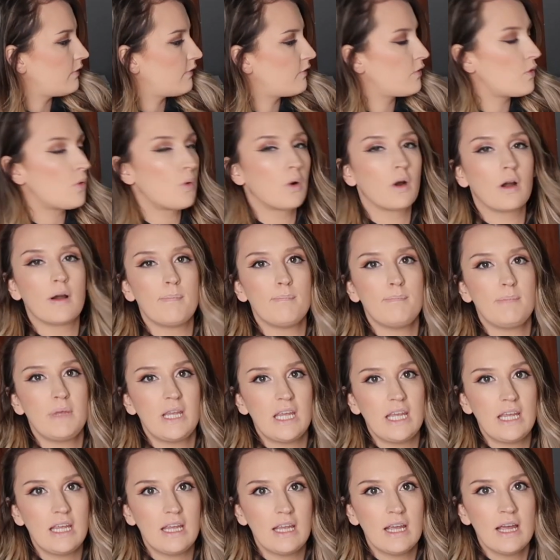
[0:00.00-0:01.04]
for
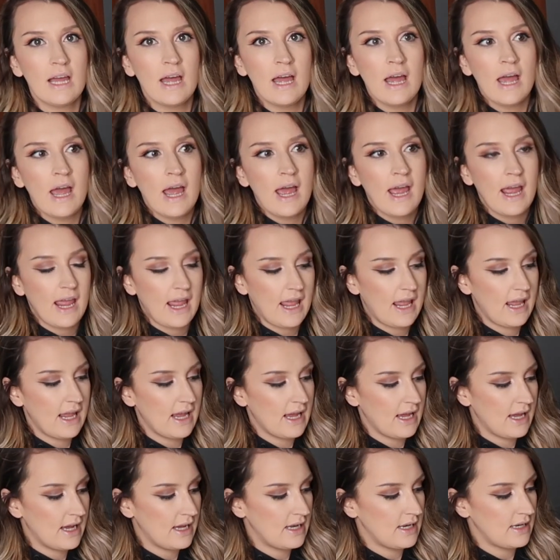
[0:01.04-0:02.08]
me
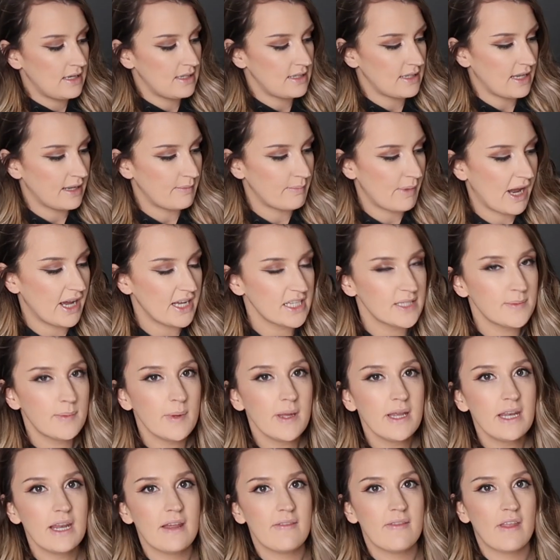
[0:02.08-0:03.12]
and like my
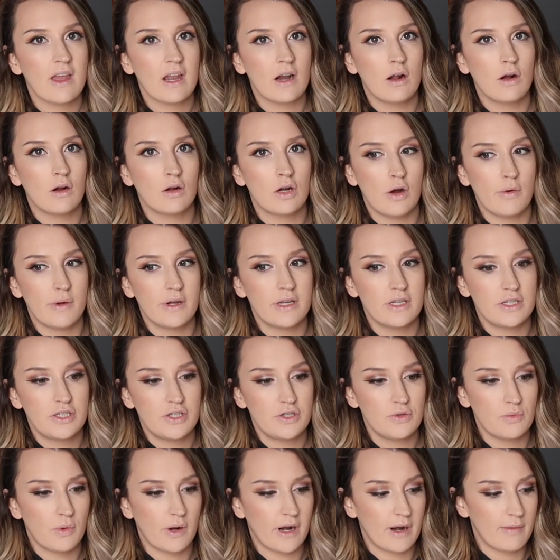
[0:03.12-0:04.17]
husband, and then I'll go
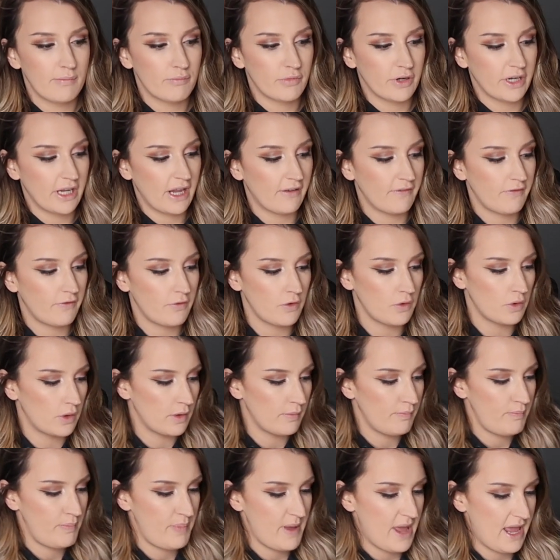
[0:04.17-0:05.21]
into what I'm bringing
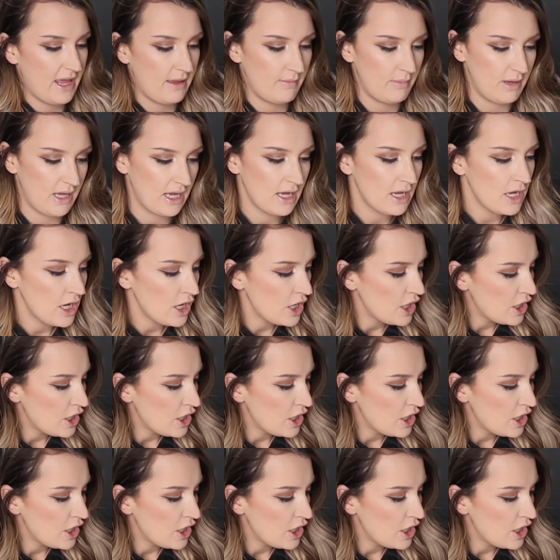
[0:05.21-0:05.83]
for baby.